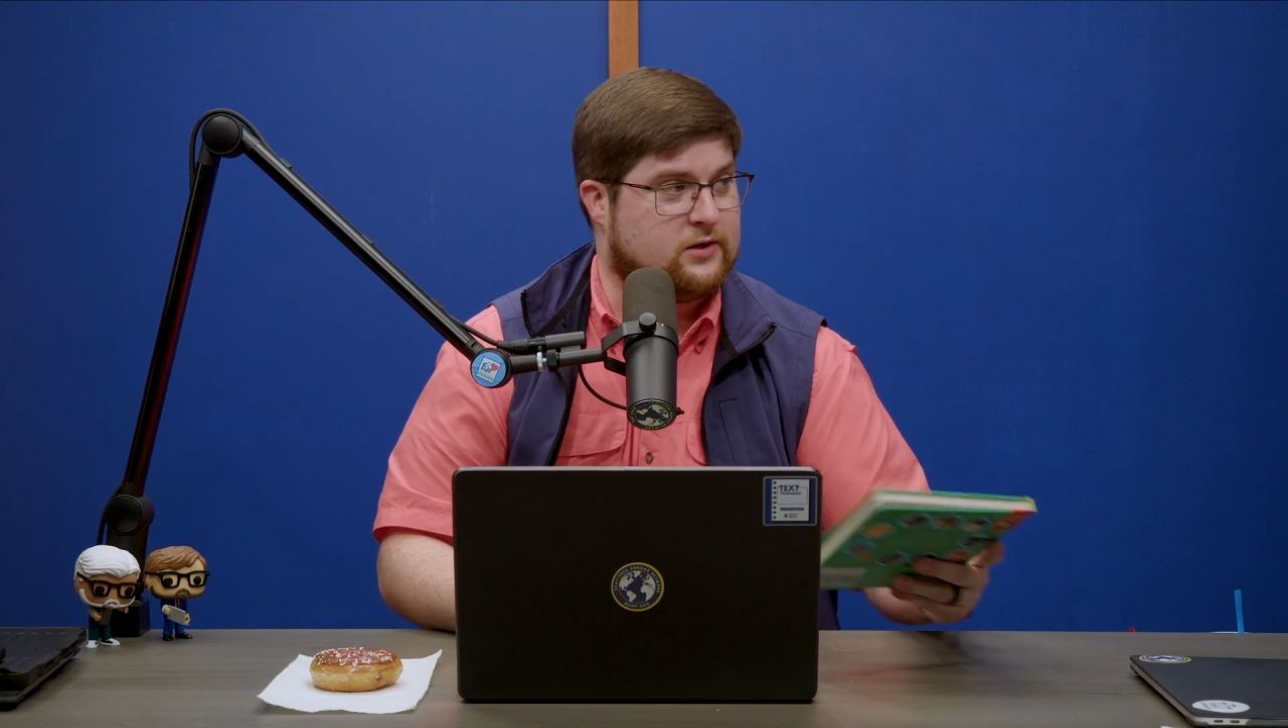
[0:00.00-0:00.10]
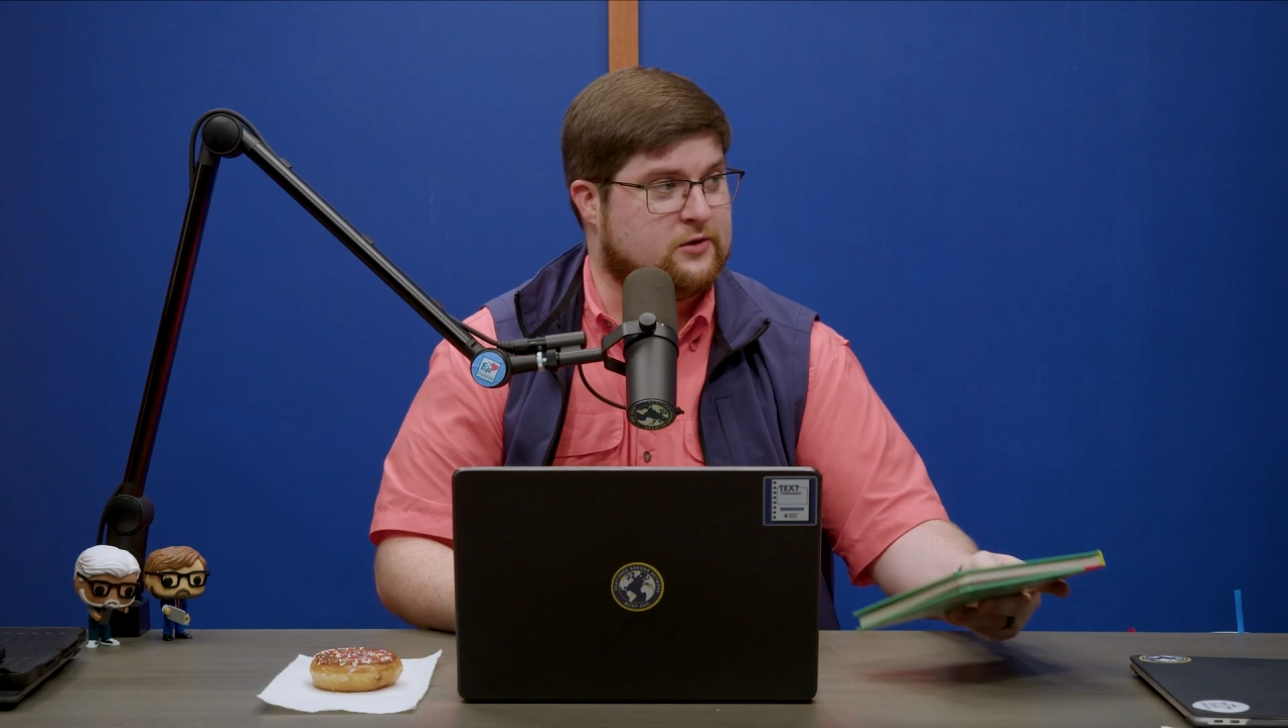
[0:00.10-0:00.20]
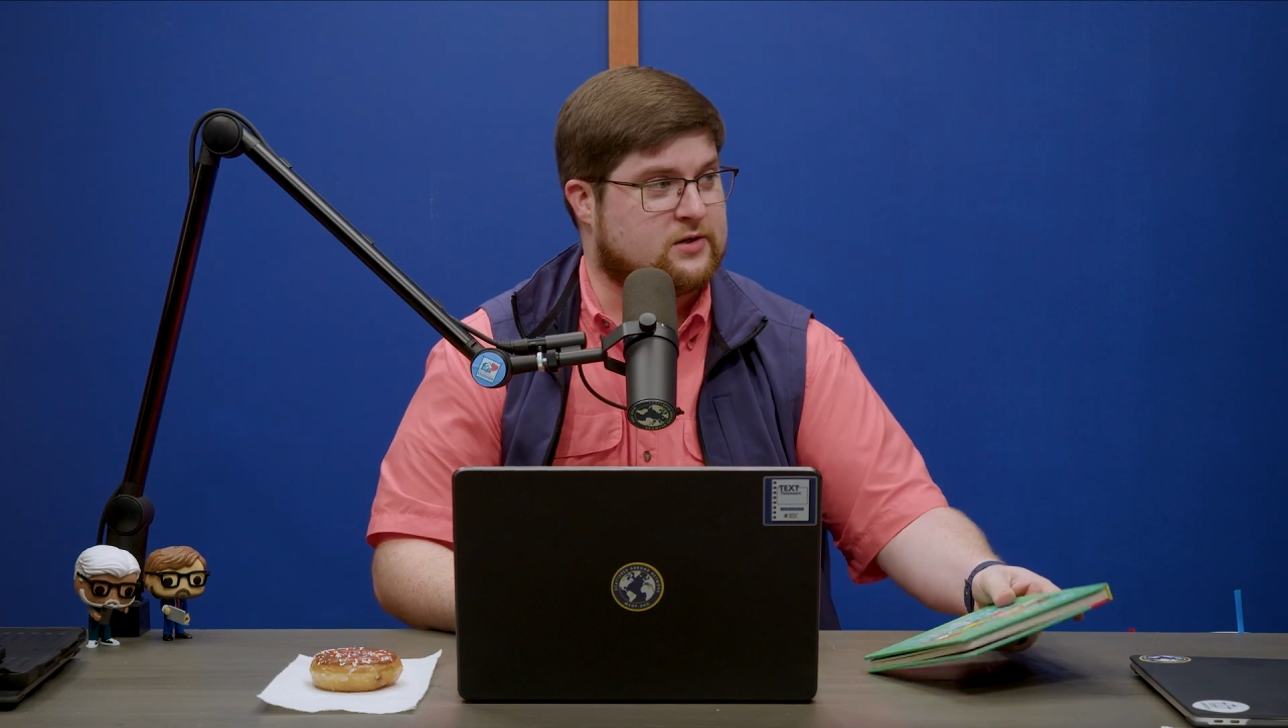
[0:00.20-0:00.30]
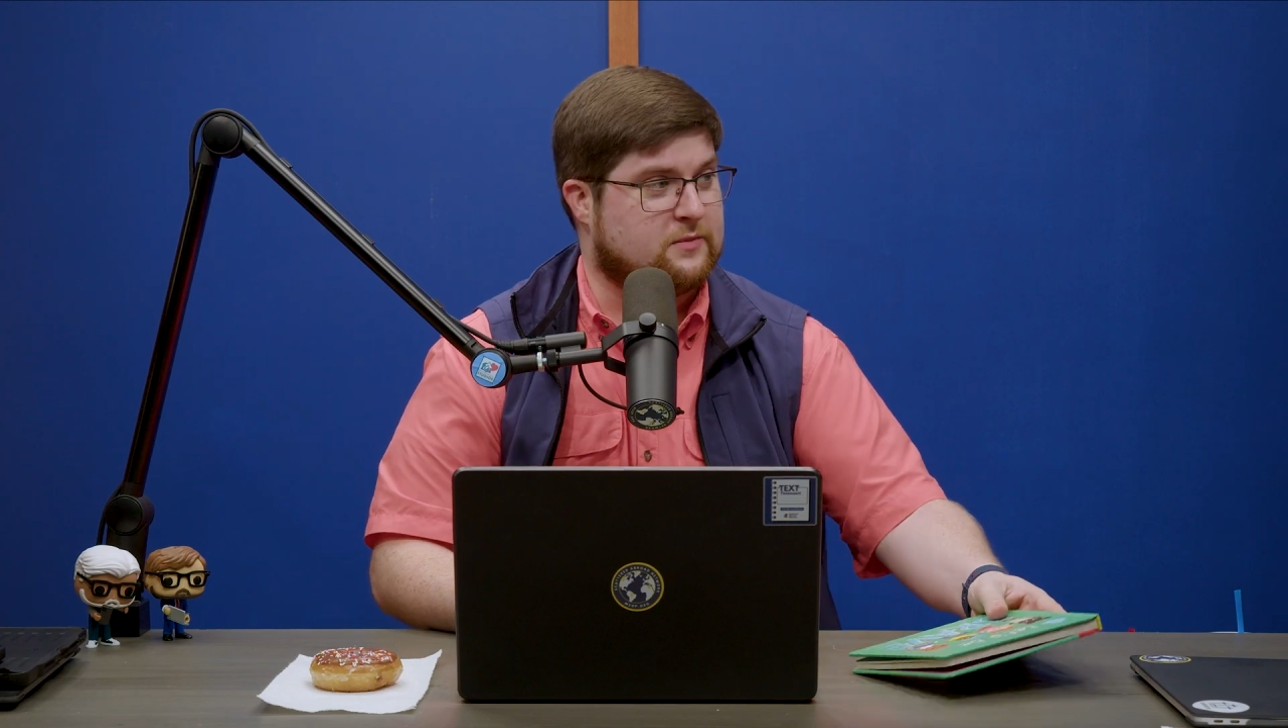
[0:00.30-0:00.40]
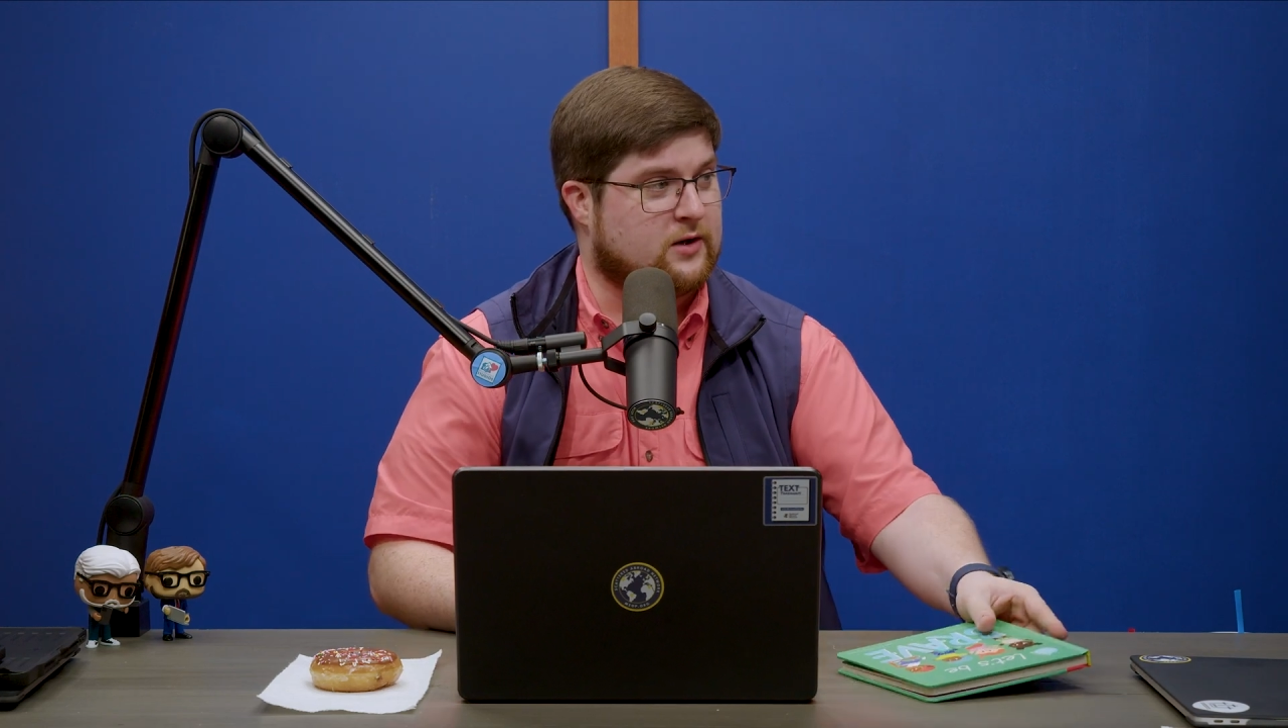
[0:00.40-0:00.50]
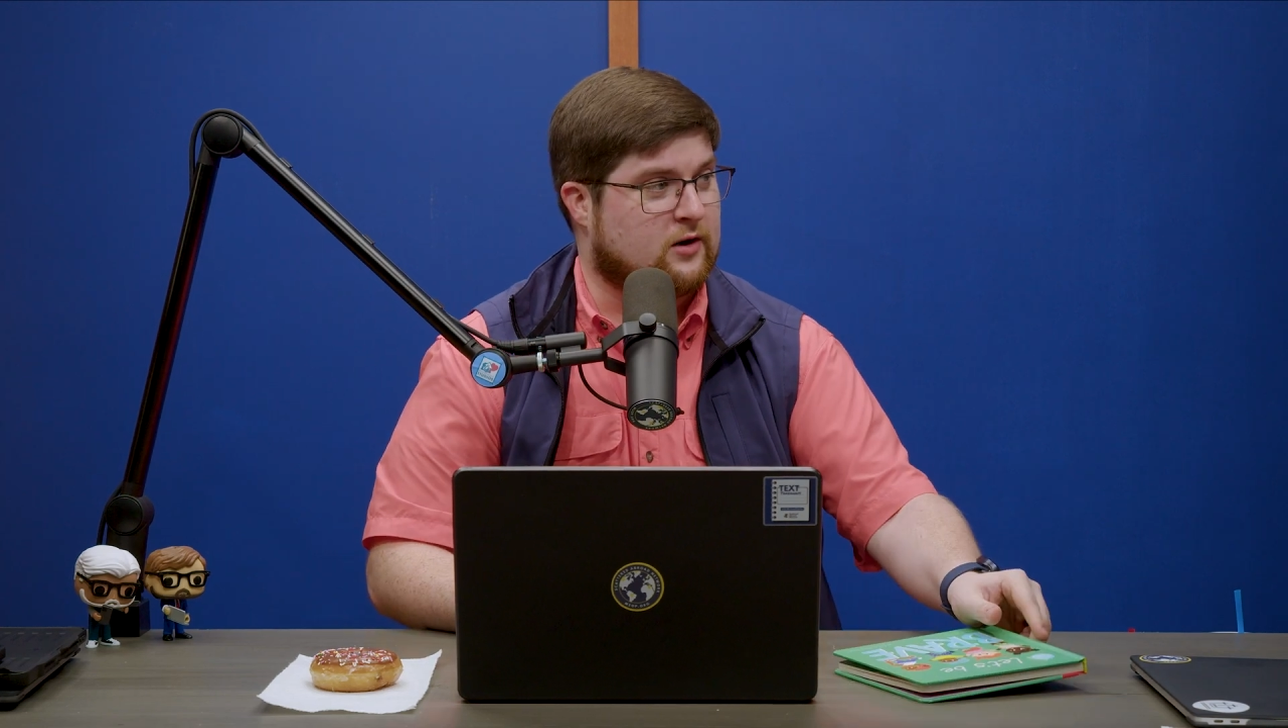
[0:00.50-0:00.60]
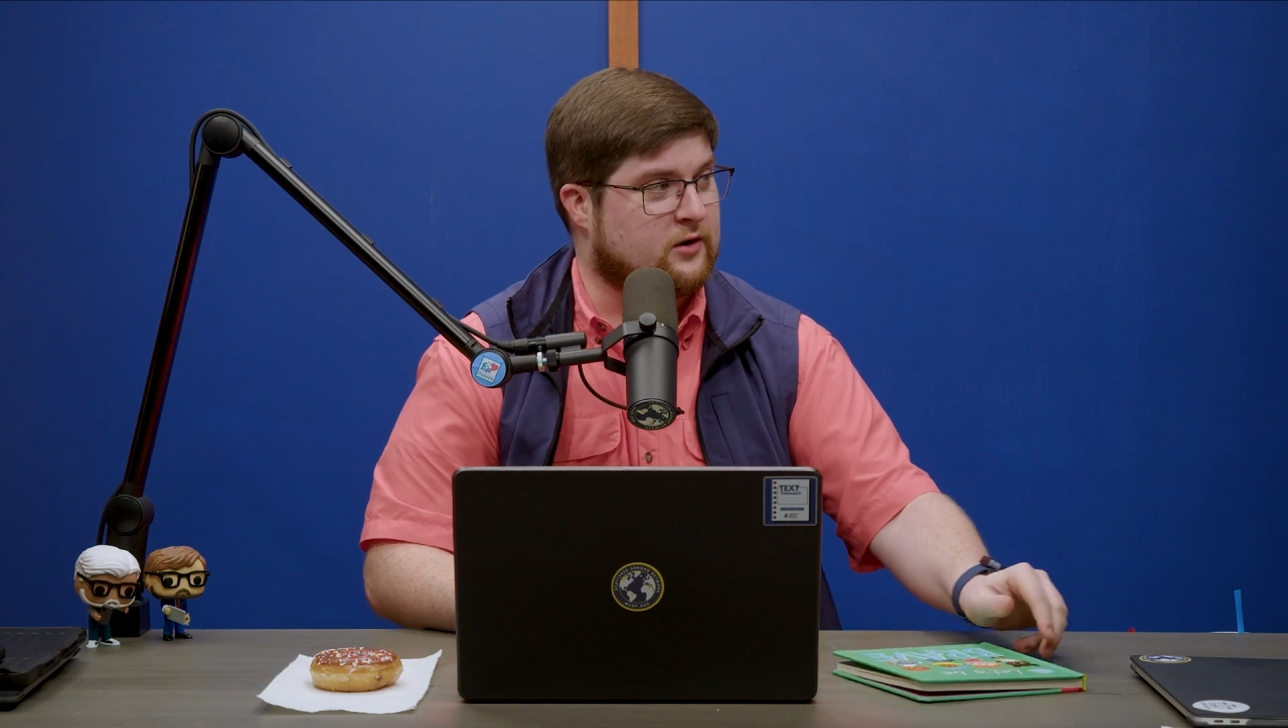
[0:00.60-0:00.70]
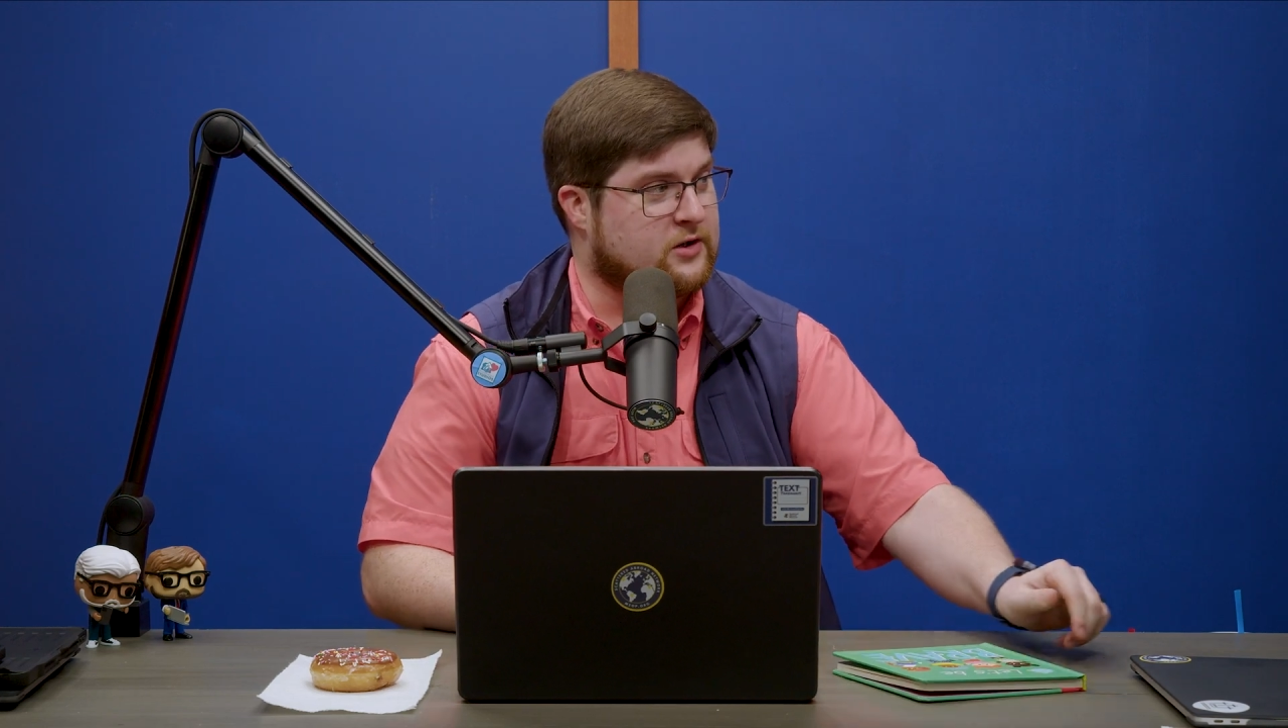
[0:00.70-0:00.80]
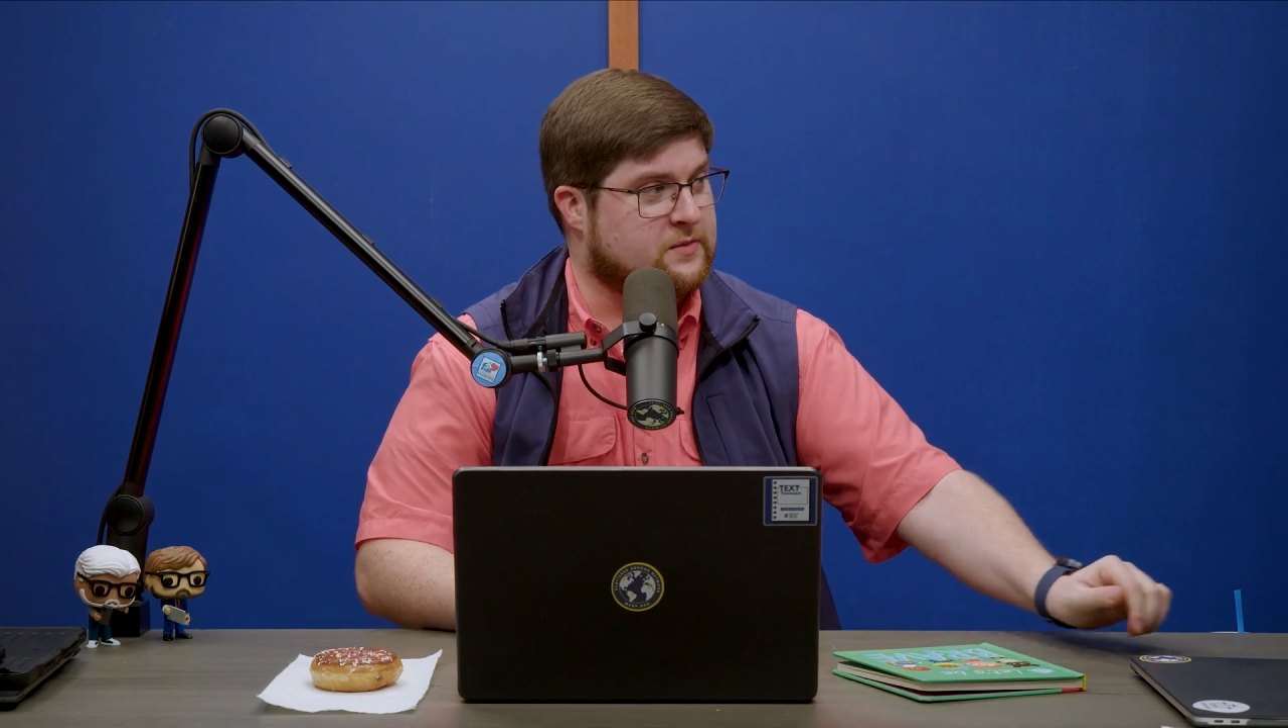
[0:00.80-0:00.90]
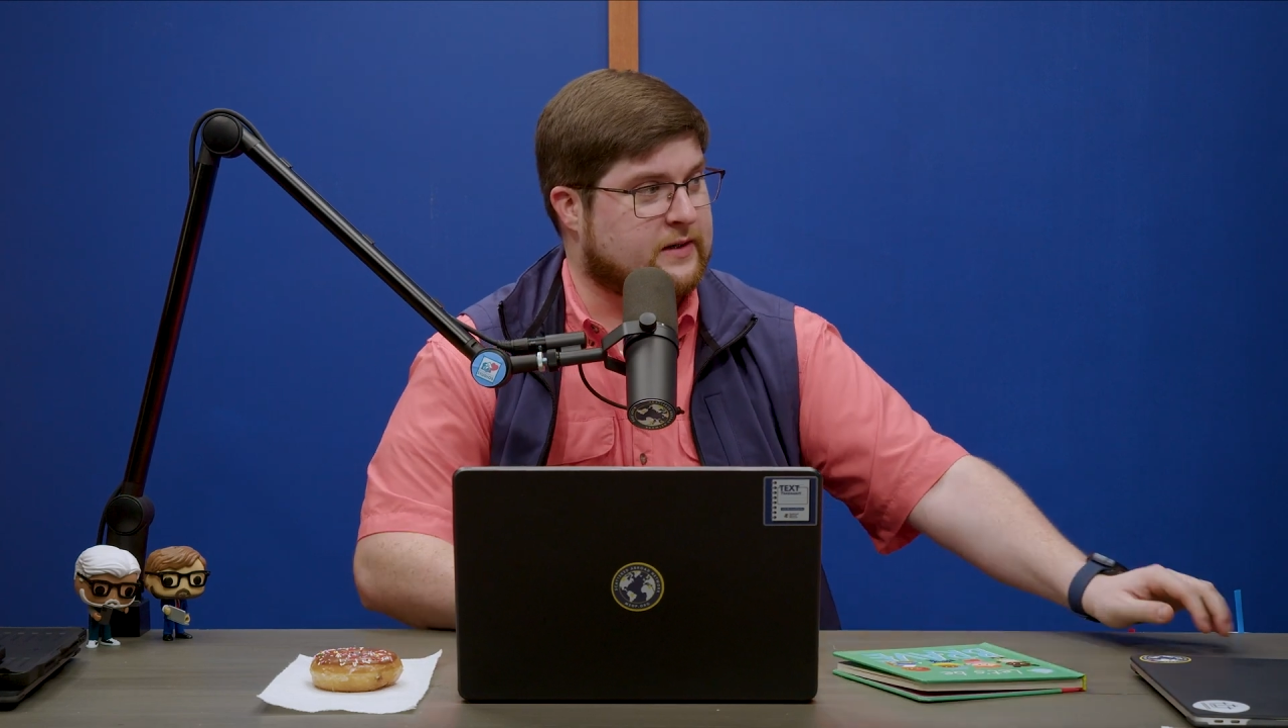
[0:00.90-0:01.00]
use some
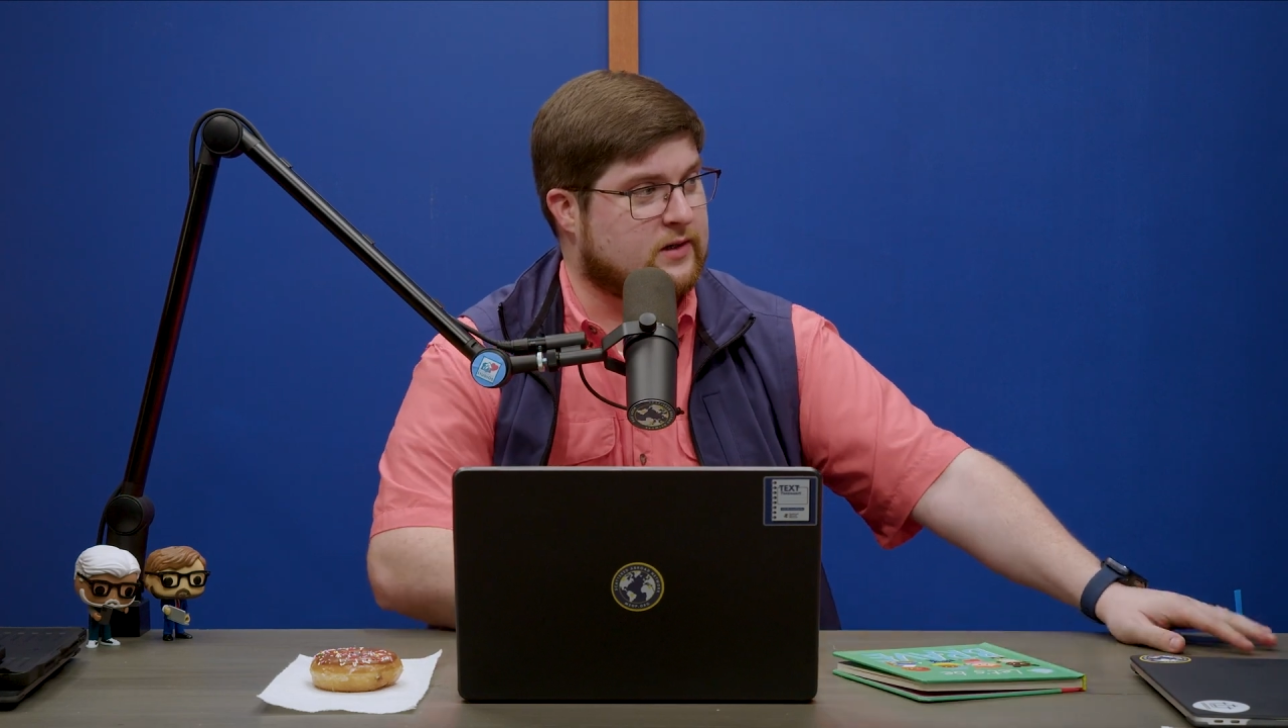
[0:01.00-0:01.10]
encouragement.